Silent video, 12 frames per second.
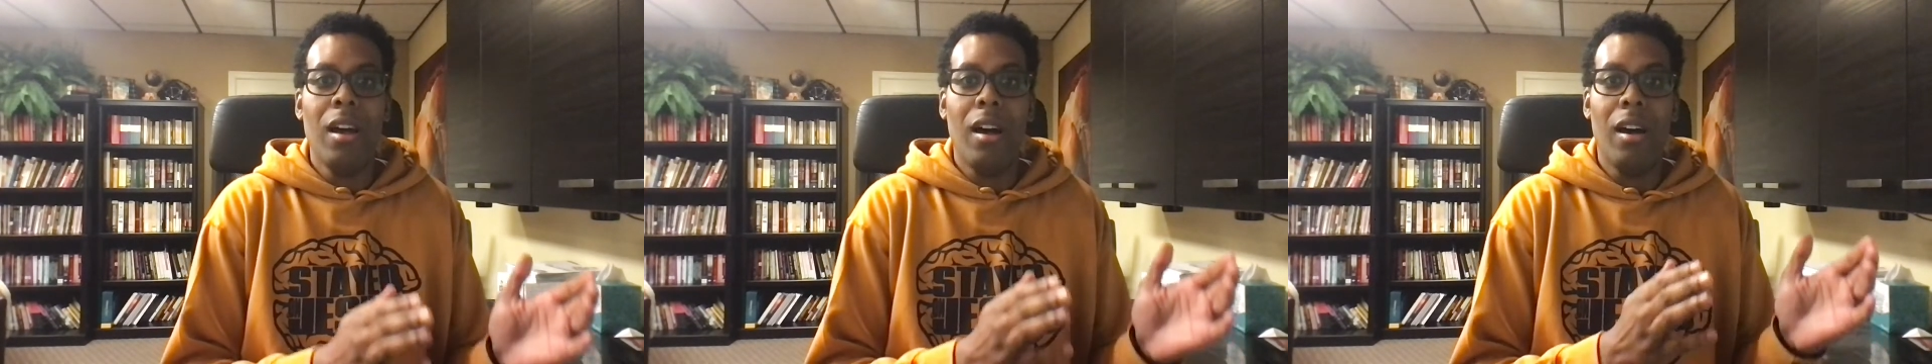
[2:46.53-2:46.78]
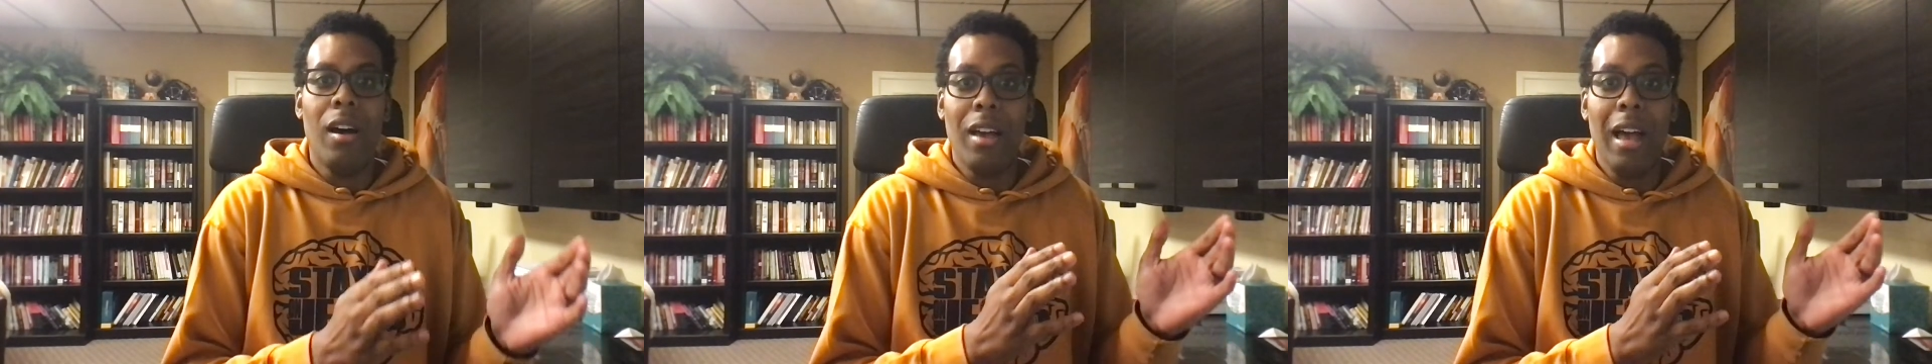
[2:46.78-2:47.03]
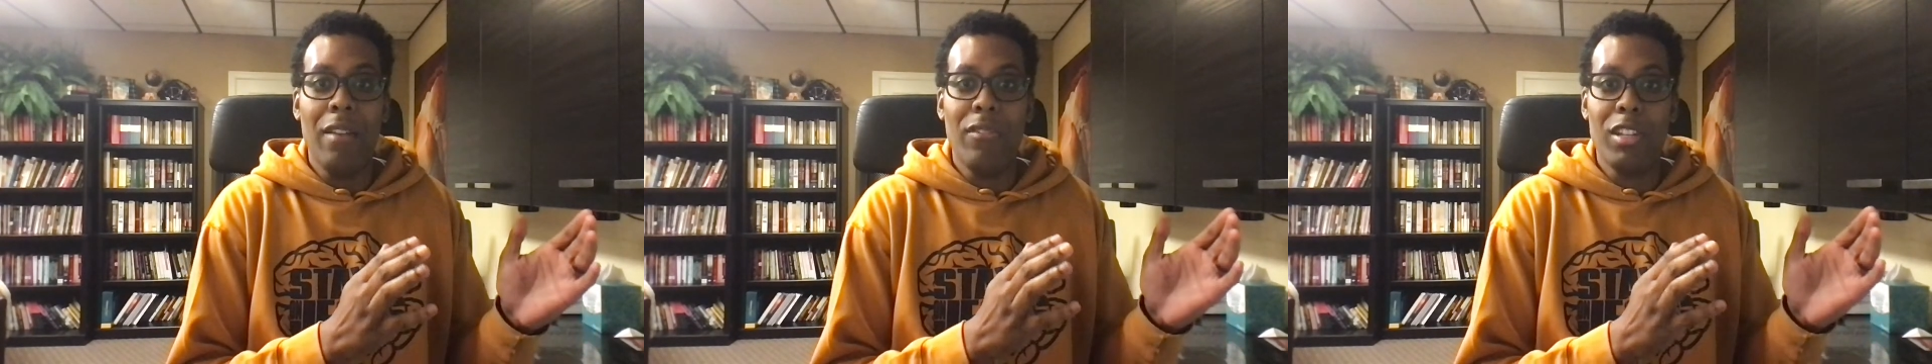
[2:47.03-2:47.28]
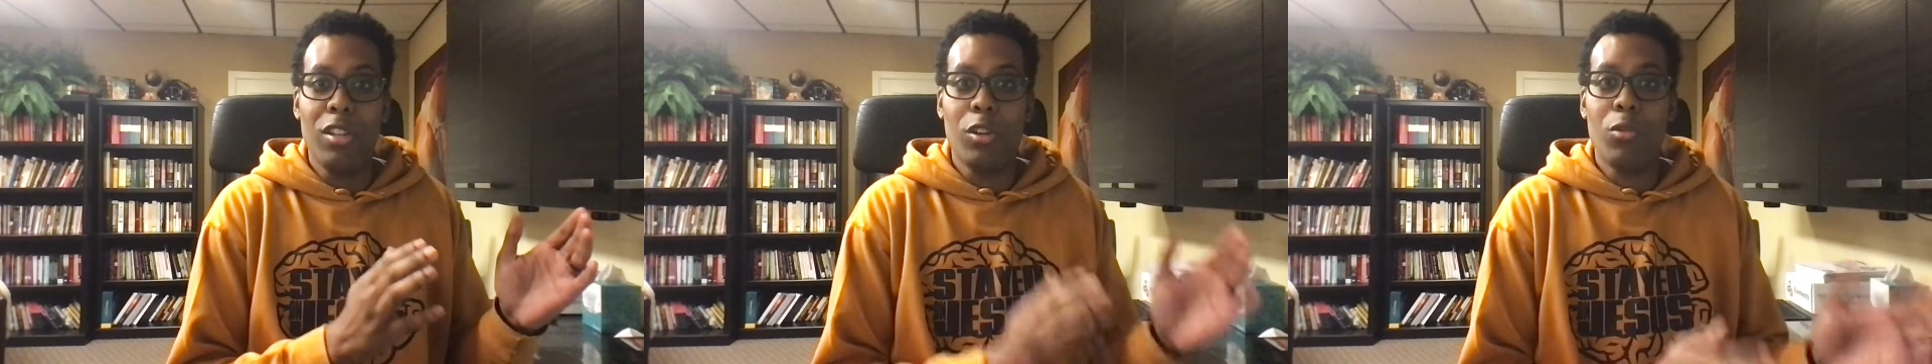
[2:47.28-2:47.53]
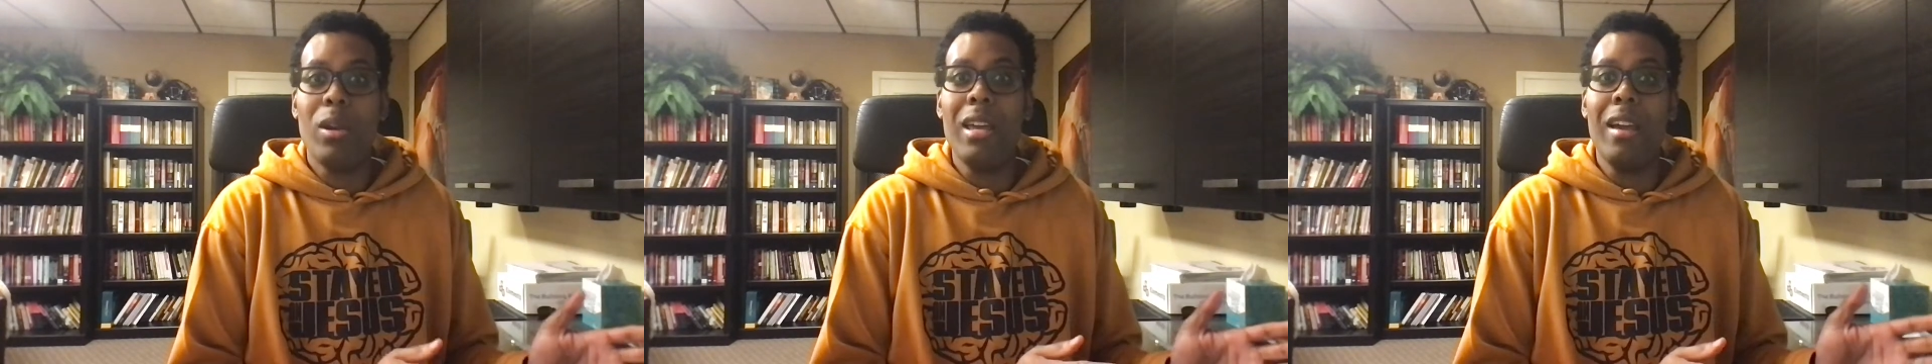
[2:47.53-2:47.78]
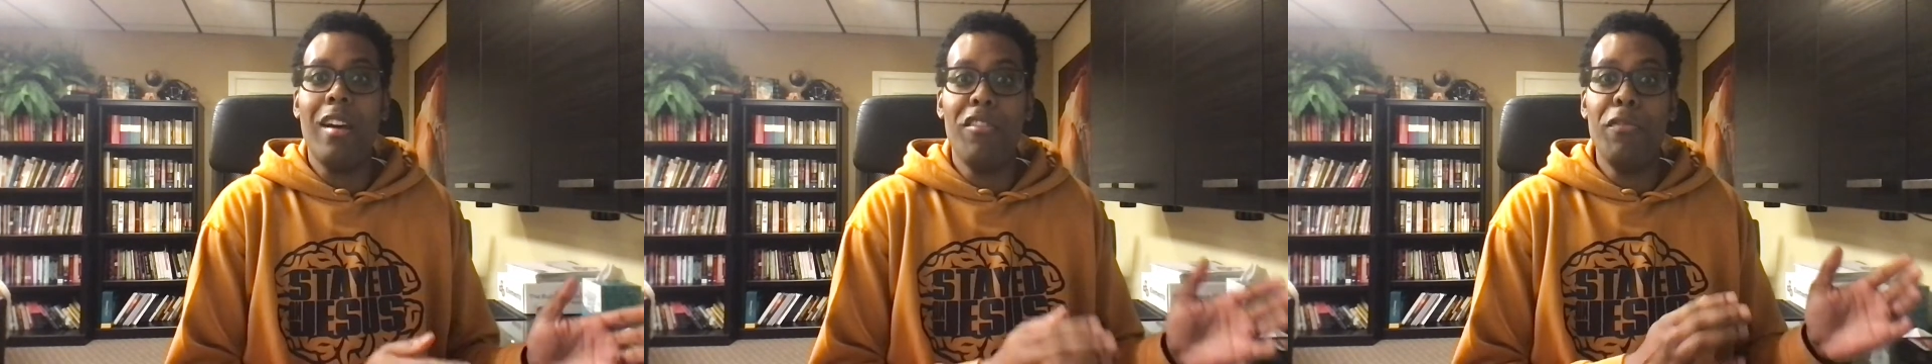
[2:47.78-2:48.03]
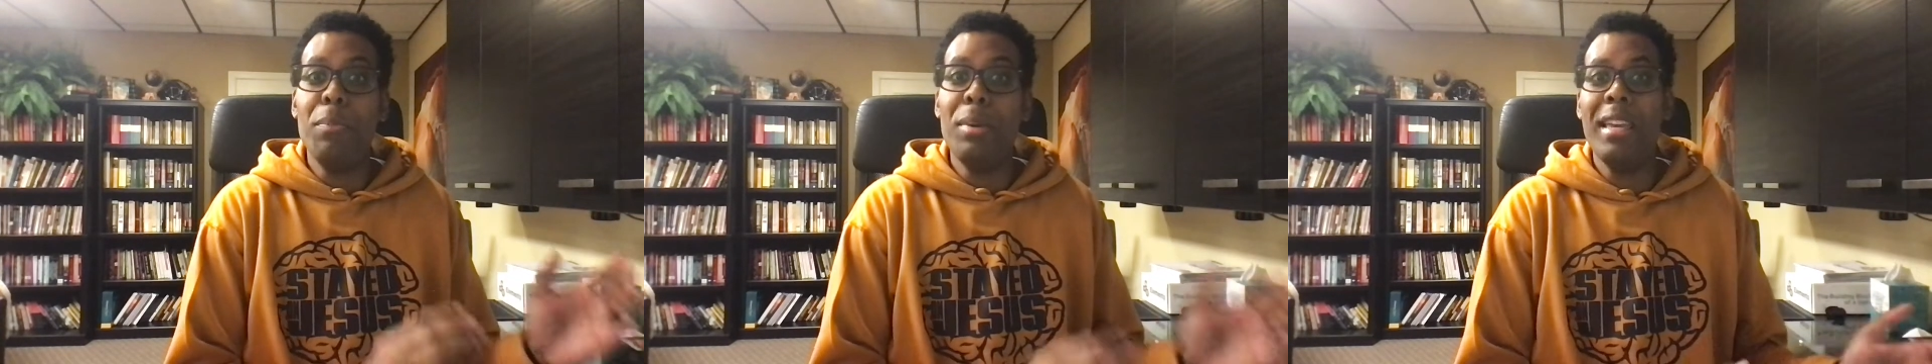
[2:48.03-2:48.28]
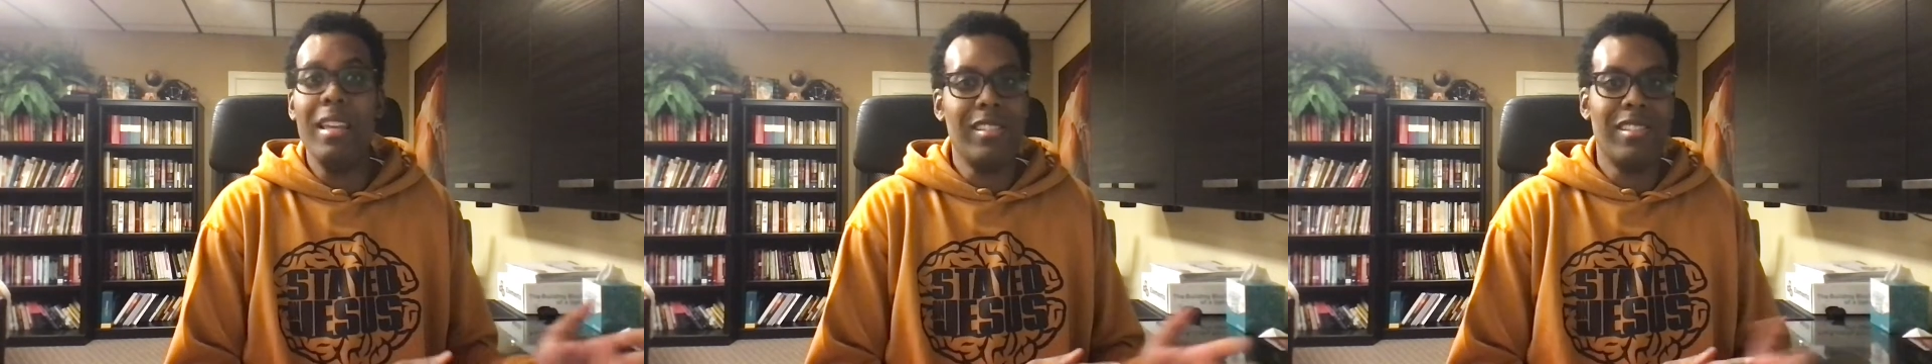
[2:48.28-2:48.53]
have a degree of
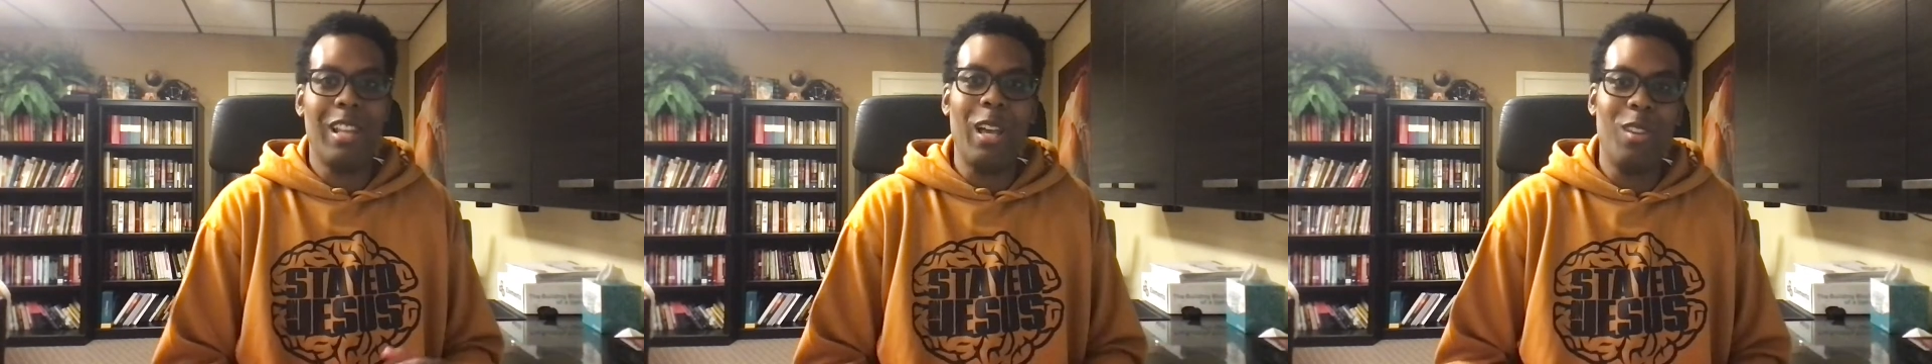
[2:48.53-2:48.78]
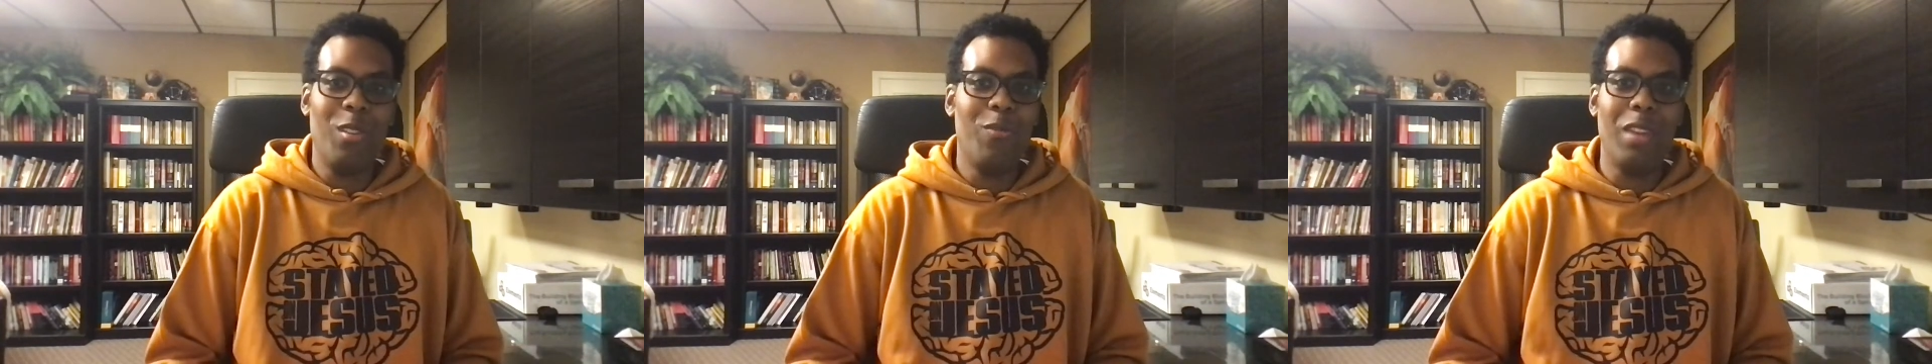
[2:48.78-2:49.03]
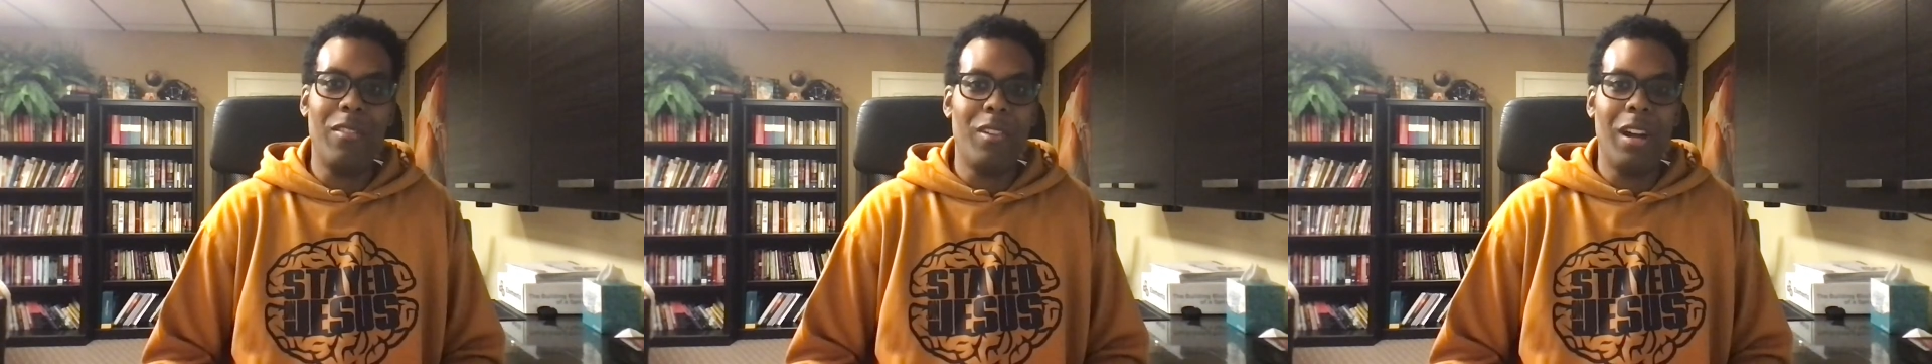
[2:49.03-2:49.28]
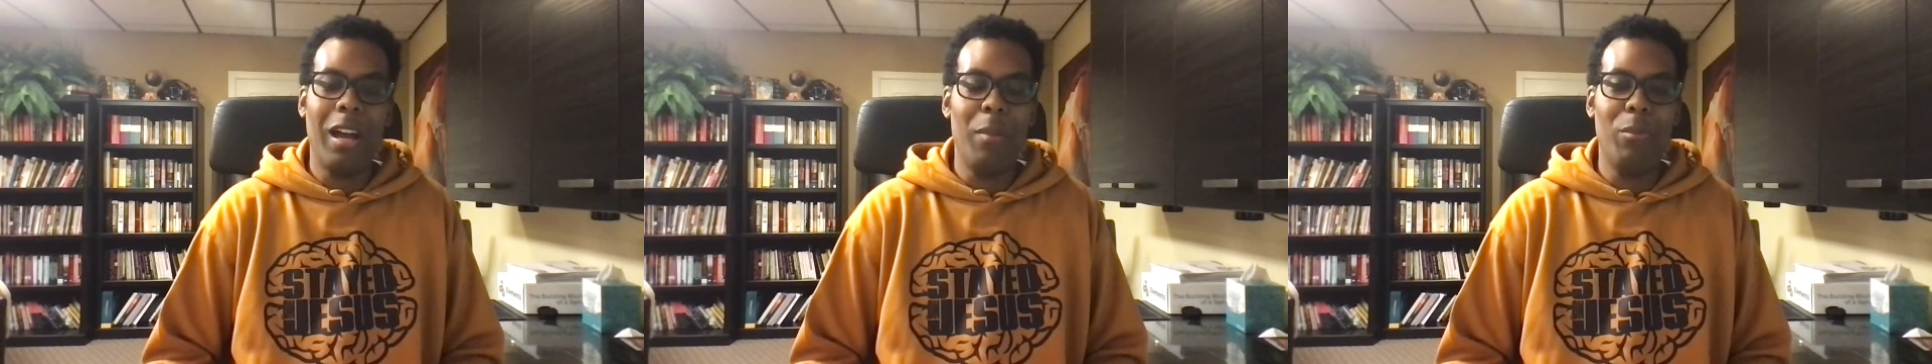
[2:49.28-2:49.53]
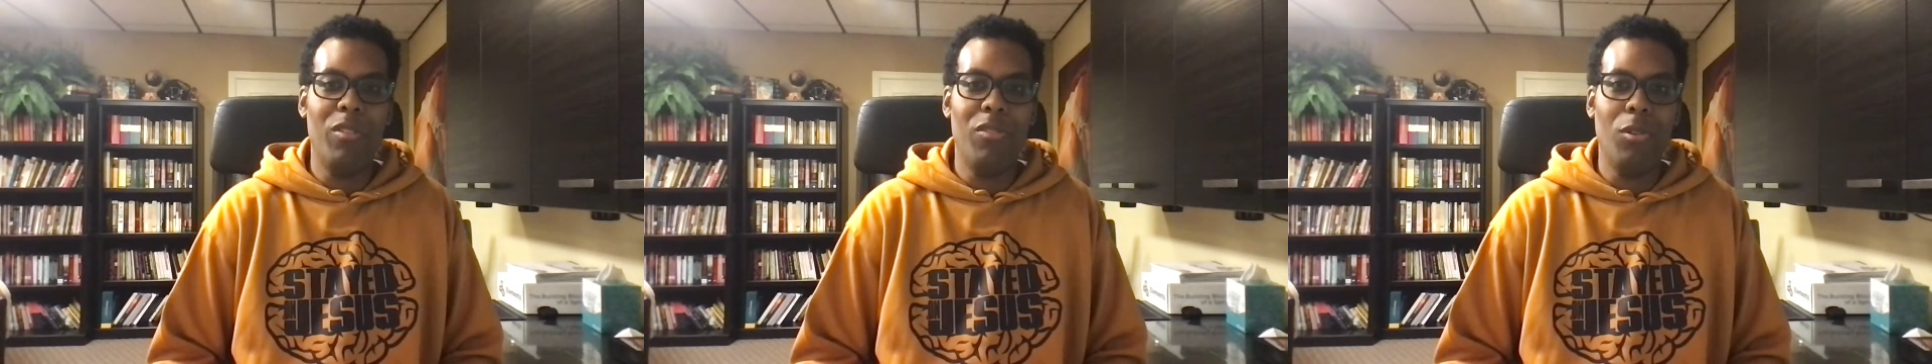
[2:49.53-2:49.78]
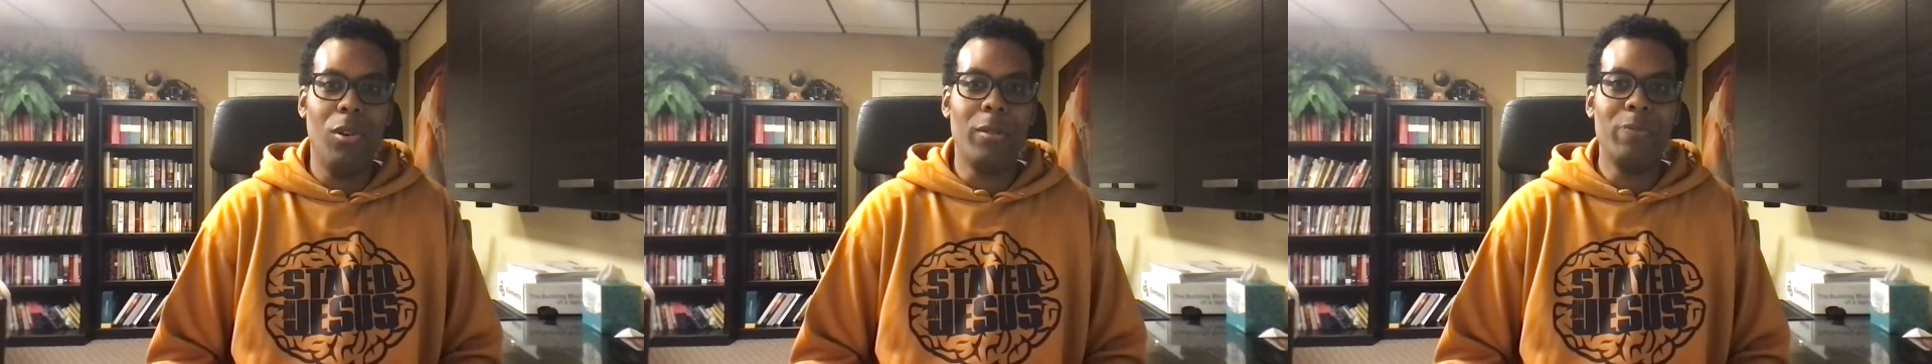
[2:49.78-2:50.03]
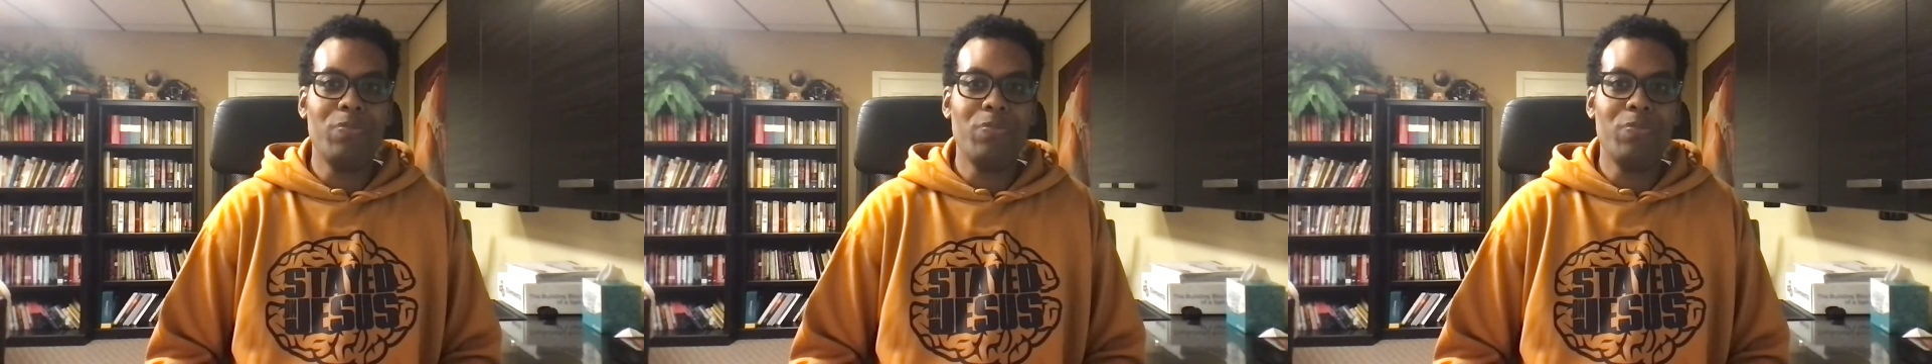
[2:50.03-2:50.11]
peace like you've never had before.